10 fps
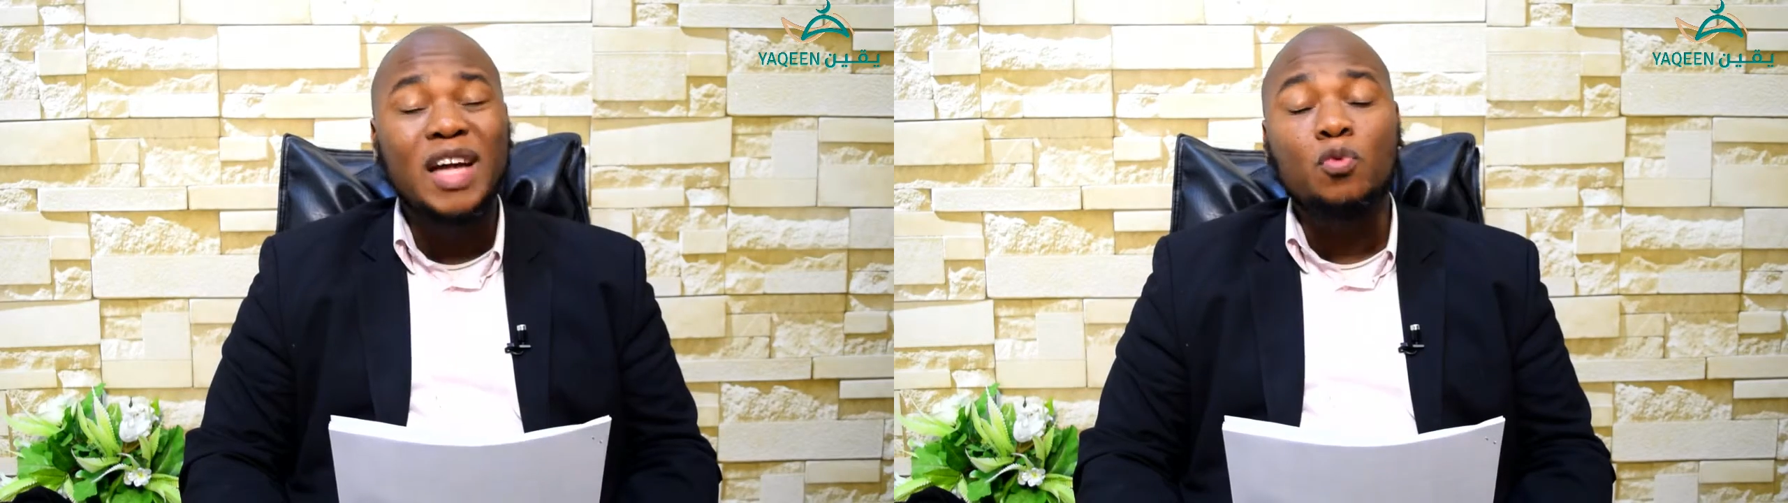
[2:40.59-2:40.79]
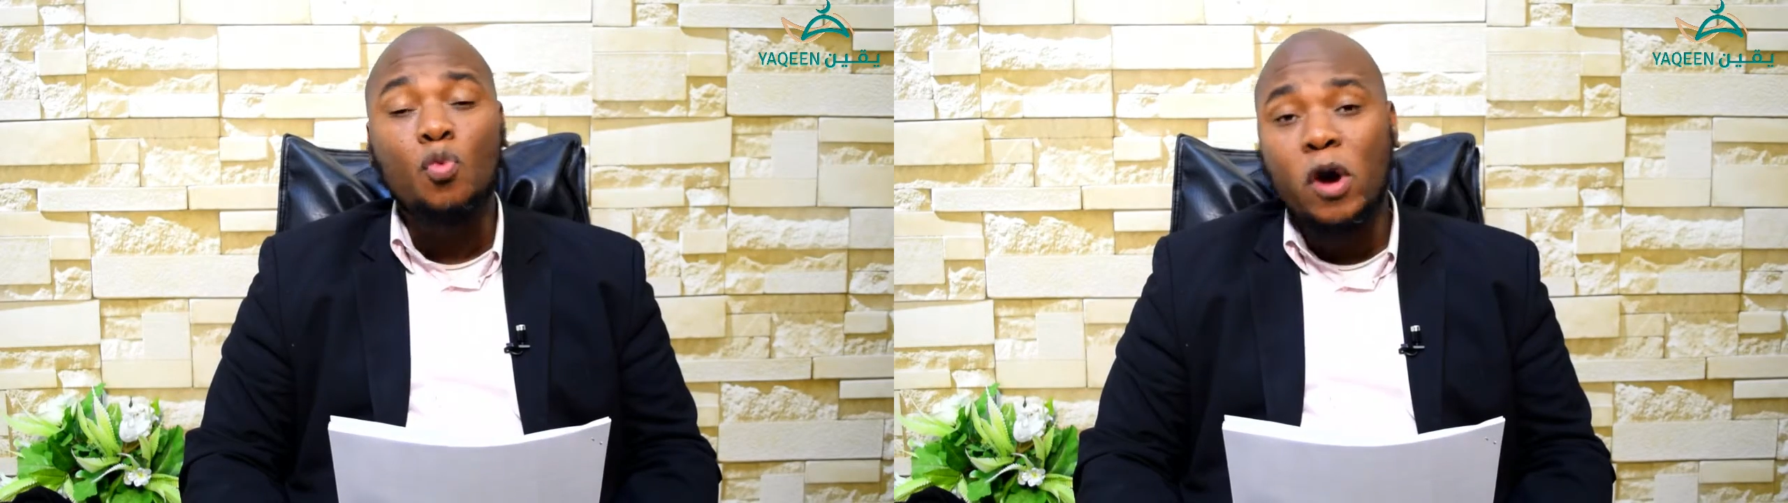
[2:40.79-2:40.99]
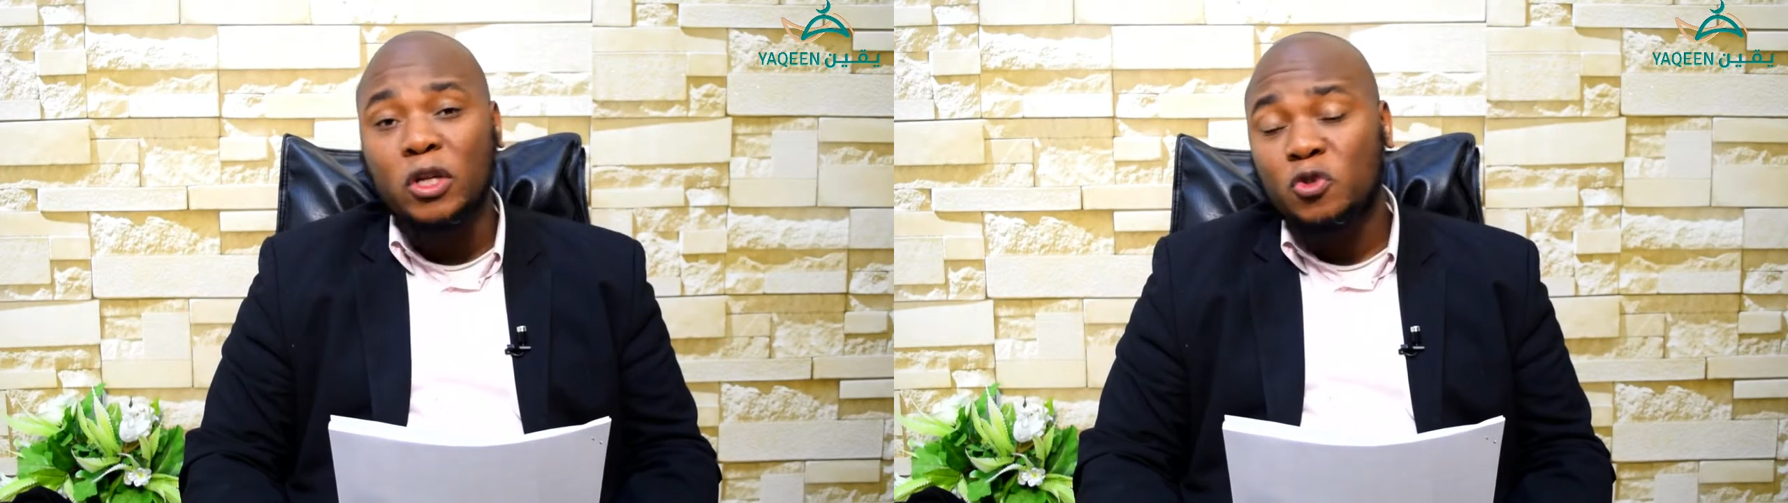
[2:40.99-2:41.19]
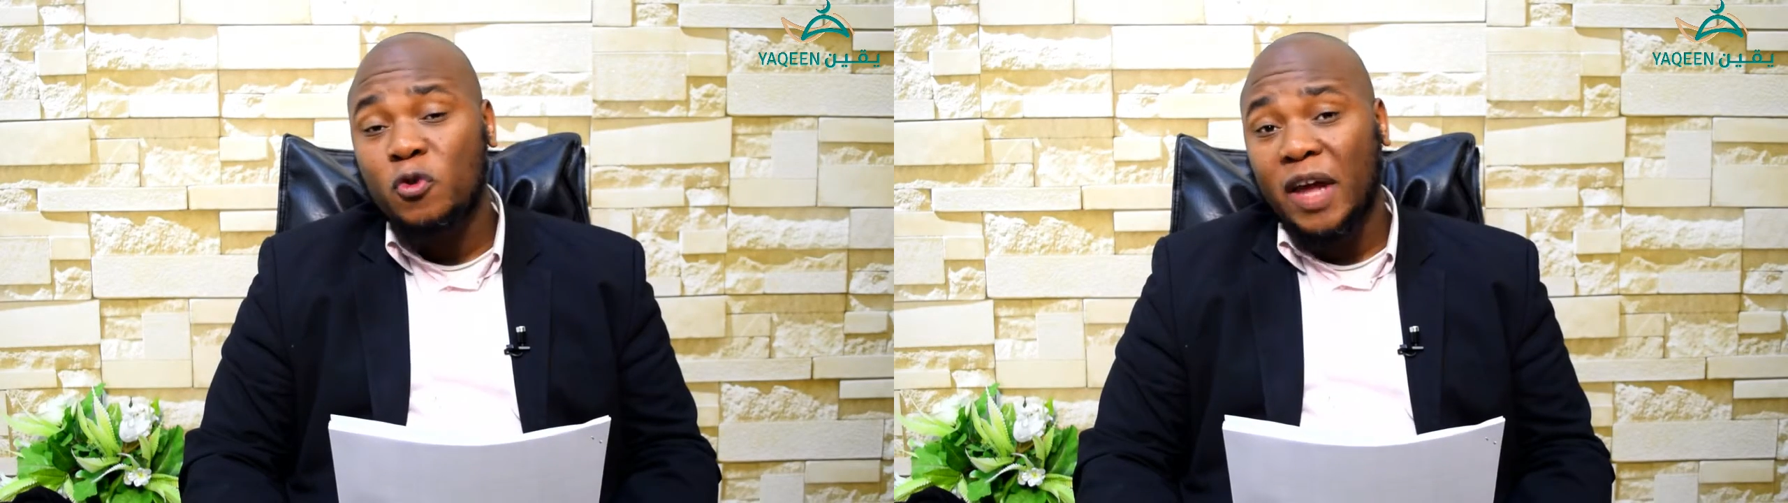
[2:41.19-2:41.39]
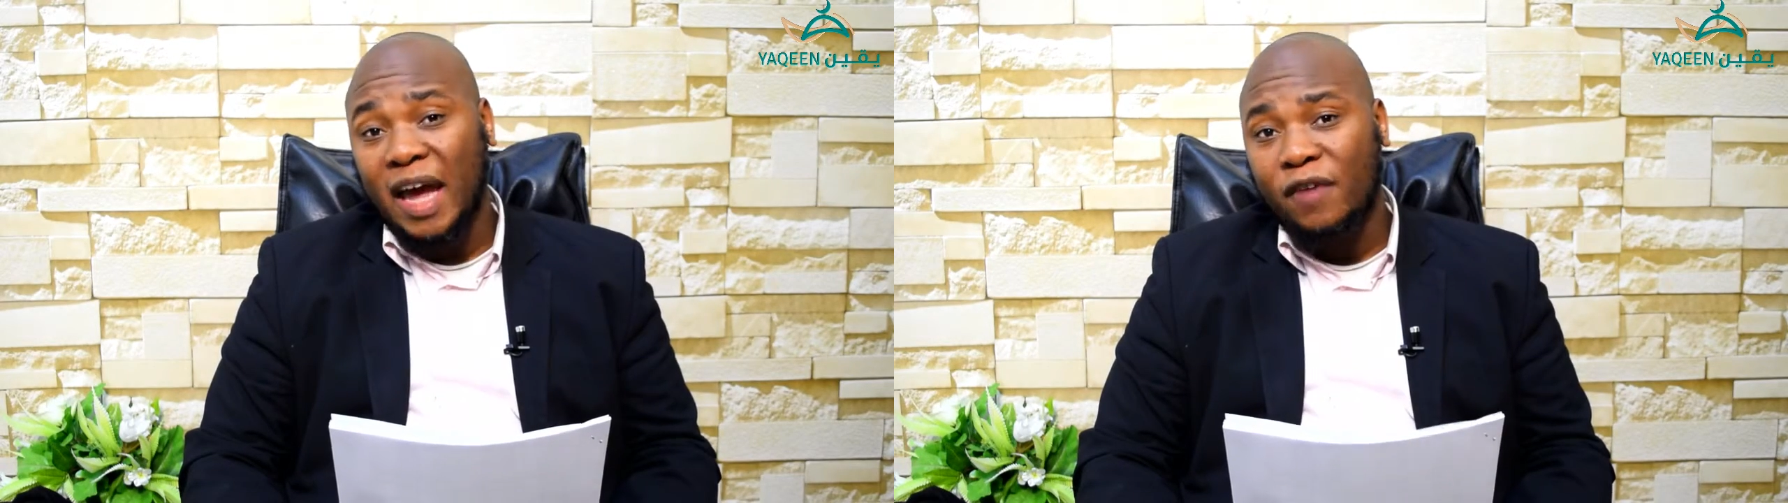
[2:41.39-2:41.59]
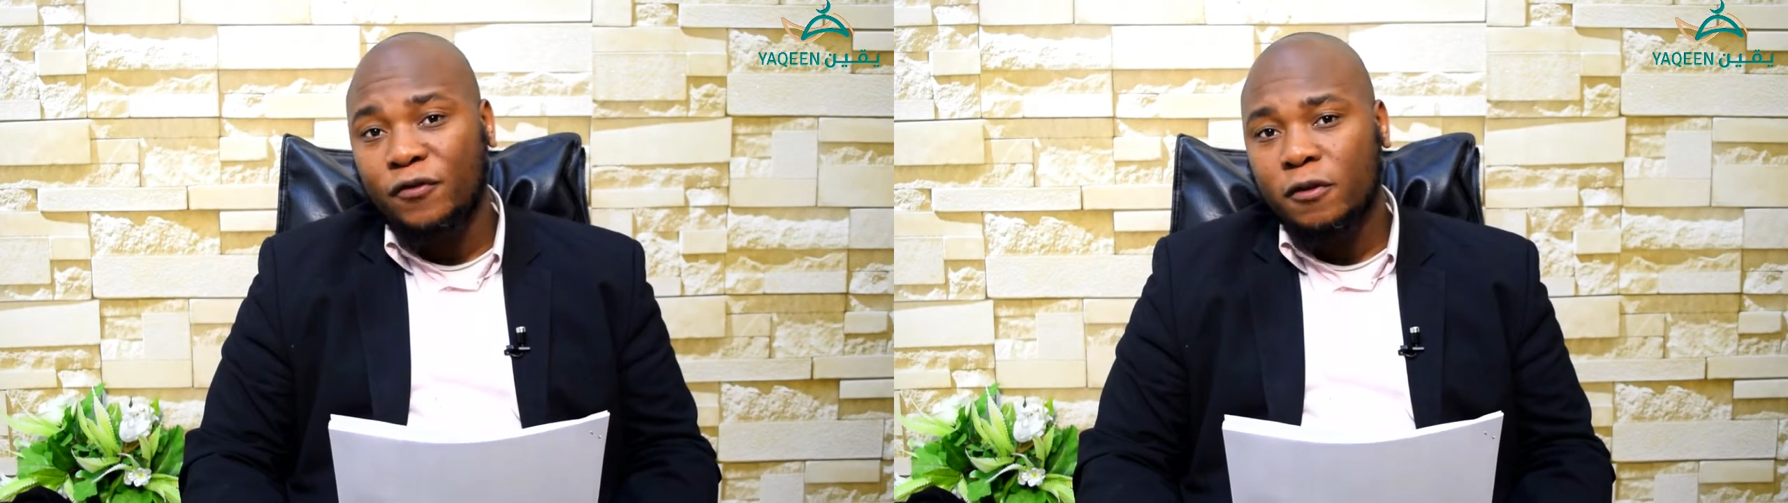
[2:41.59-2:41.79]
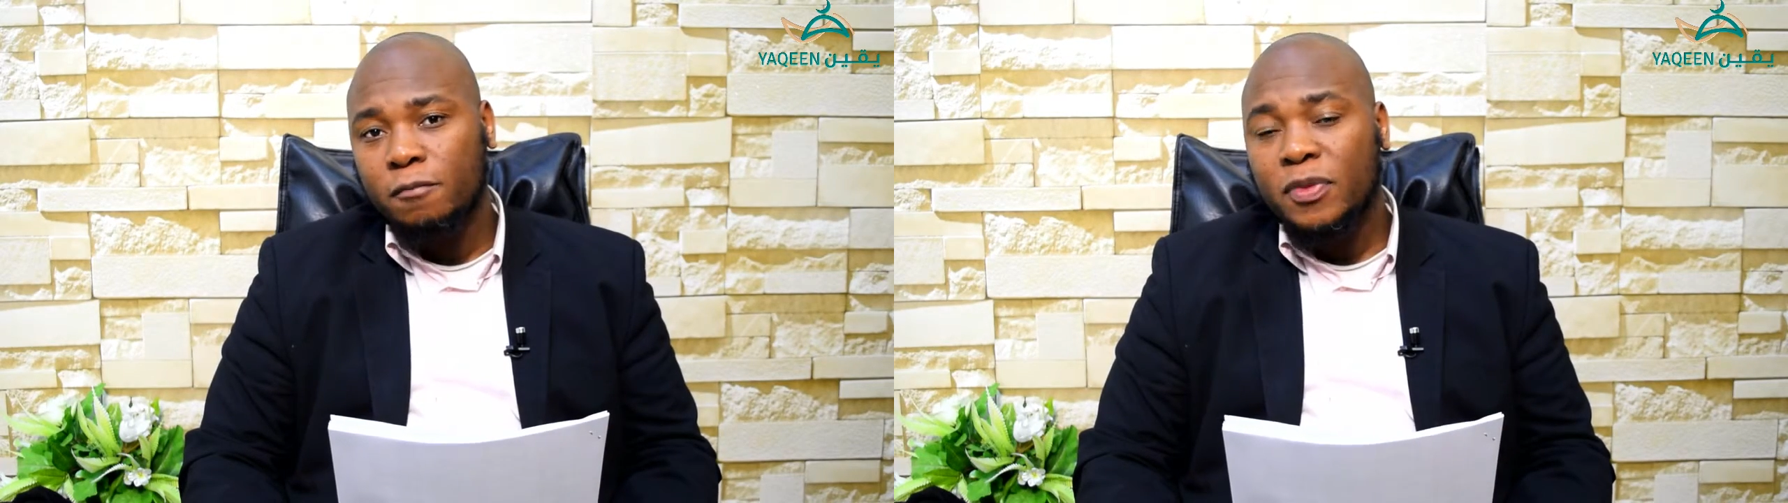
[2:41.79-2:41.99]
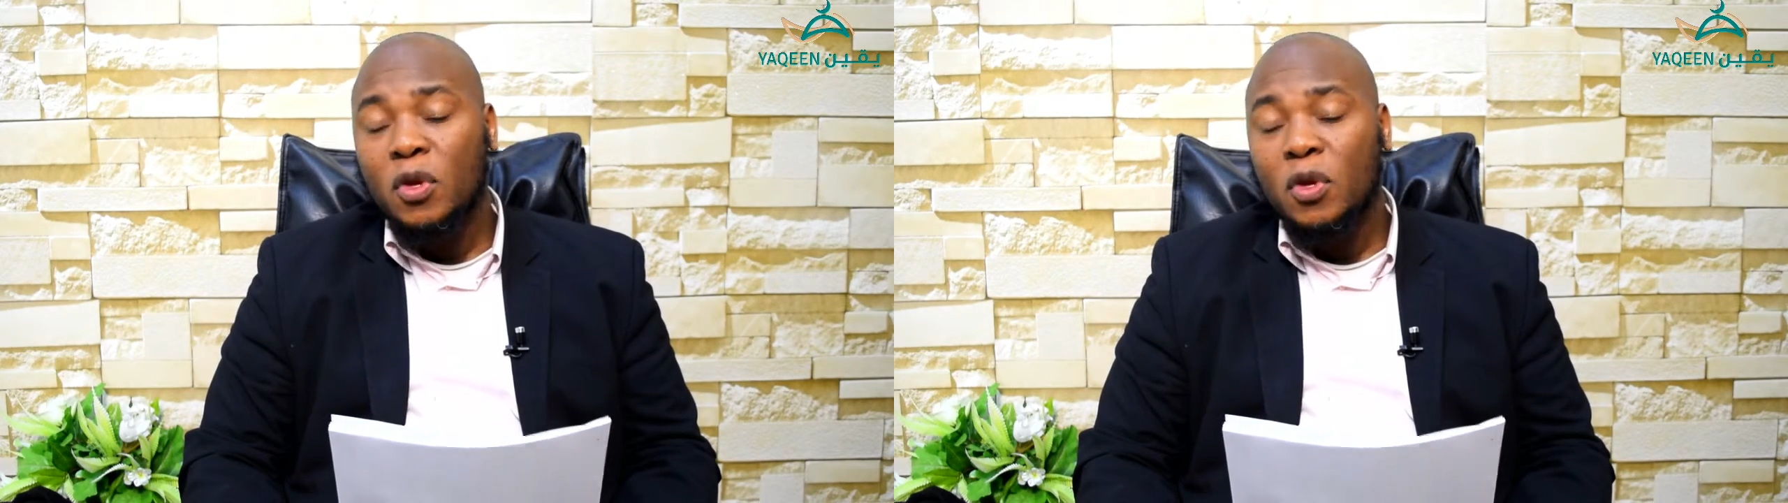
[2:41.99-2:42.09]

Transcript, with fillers: that one should have